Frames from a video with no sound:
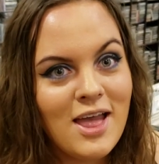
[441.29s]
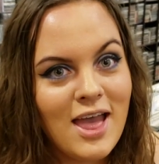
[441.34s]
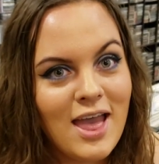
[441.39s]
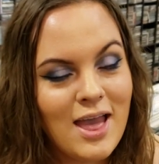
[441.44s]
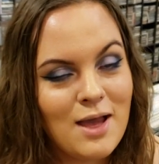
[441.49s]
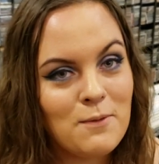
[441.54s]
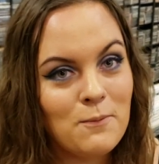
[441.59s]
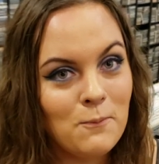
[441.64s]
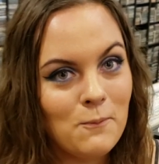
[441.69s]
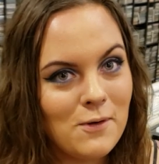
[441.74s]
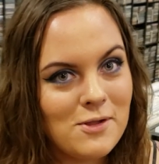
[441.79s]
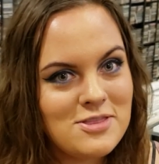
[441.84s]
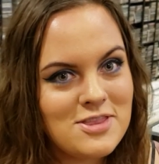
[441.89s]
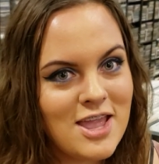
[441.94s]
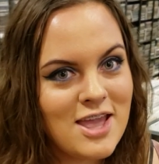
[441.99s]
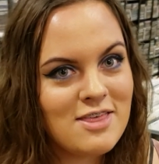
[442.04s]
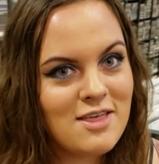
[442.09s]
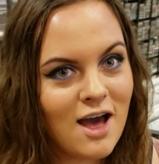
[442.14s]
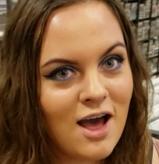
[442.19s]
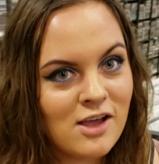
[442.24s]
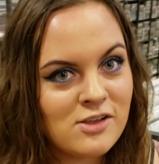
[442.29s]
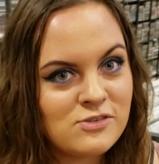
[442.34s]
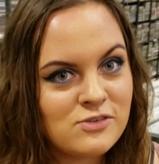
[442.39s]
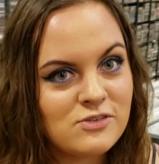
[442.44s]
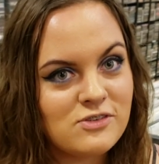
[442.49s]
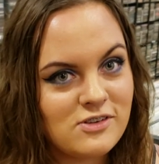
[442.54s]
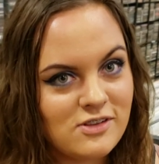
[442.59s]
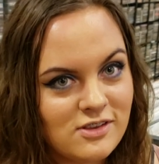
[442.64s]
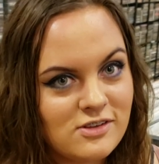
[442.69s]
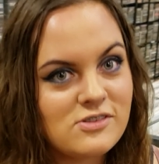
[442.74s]
And one day the
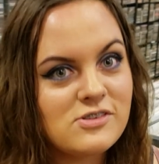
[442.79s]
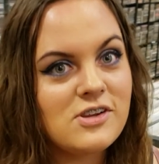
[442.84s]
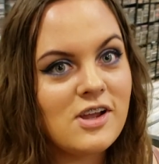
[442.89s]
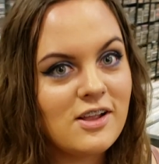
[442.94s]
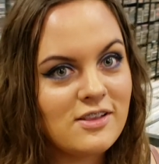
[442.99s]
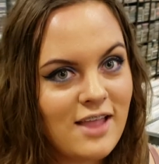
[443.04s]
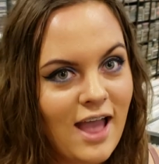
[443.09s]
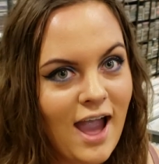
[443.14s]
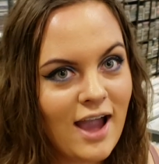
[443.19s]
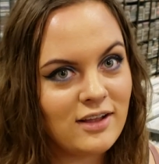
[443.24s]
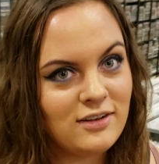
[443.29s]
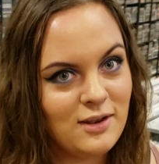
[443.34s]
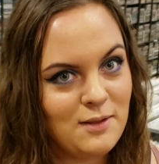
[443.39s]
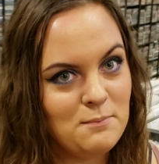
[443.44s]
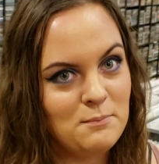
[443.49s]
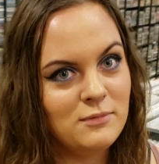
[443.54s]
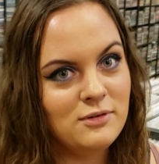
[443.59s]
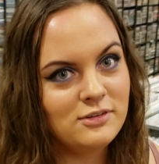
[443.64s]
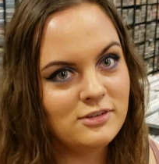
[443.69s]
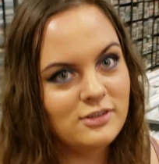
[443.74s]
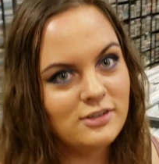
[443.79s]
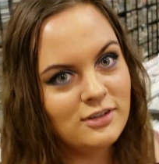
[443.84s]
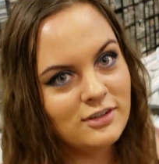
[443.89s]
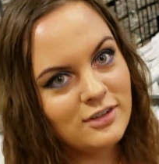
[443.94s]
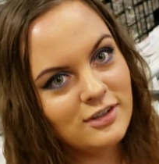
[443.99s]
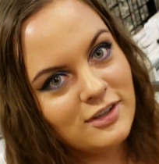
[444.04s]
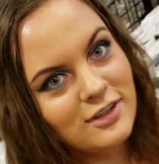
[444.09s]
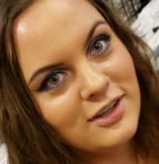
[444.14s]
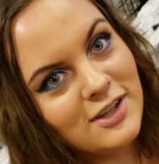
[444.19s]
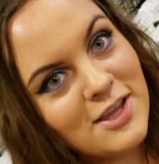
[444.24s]
ostrich attacked him.
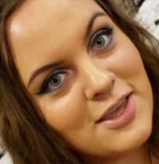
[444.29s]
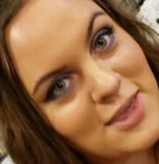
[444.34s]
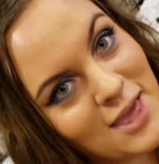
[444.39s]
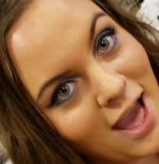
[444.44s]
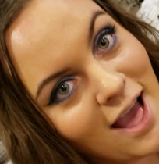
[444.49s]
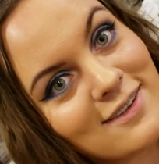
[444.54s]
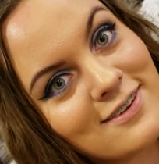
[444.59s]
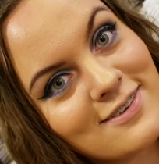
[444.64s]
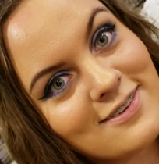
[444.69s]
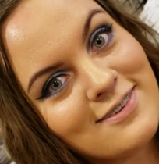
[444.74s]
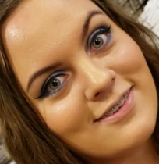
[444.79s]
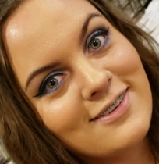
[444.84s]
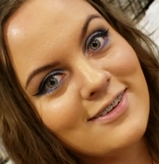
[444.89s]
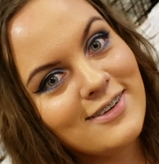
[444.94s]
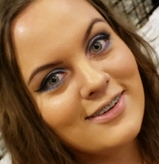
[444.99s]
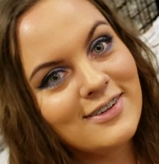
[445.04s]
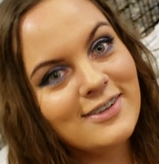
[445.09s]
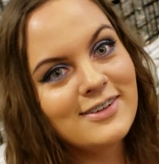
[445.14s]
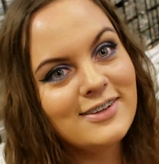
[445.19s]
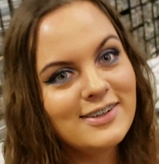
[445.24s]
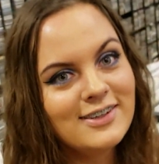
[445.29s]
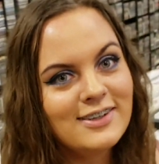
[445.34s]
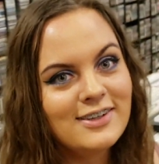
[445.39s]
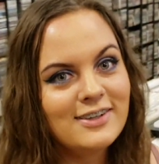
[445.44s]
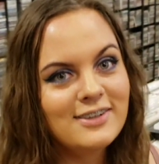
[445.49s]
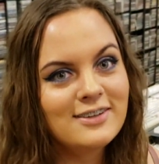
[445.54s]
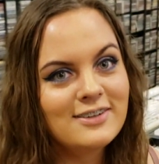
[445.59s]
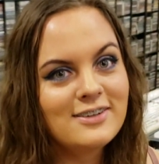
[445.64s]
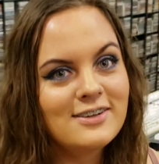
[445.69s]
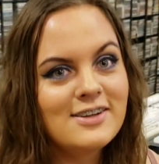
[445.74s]
What? Yes. He had an
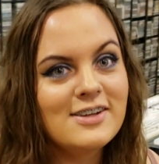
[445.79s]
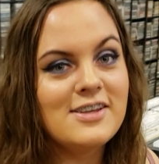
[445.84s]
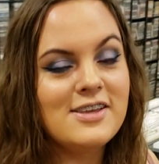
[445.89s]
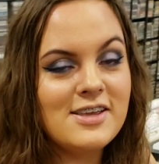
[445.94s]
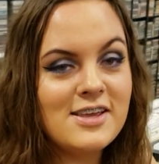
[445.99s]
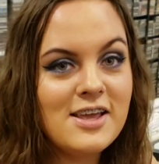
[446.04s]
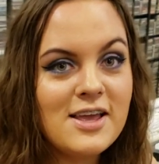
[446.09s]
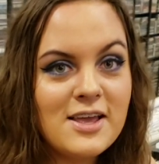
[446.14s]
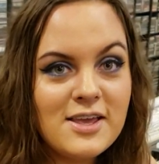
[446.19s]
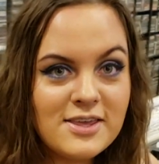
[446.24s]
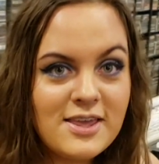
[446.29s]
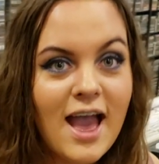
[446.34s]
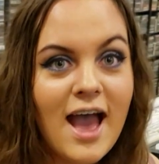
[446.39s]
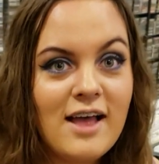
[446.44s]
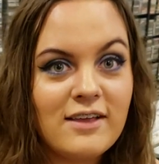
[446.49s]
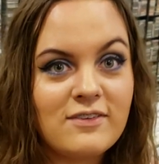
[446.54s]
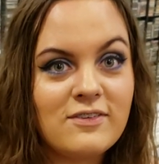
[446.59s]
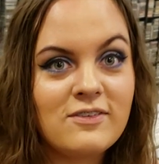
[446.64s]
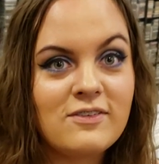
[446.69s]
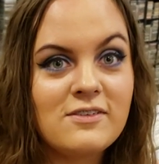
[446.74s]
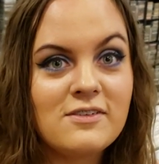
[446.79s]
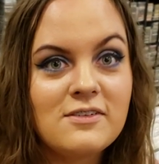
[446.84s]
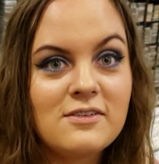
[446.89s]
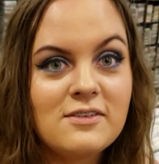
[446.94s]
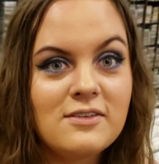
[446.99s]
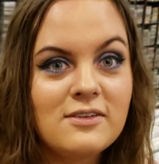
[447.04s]
ostrich attack. Yes.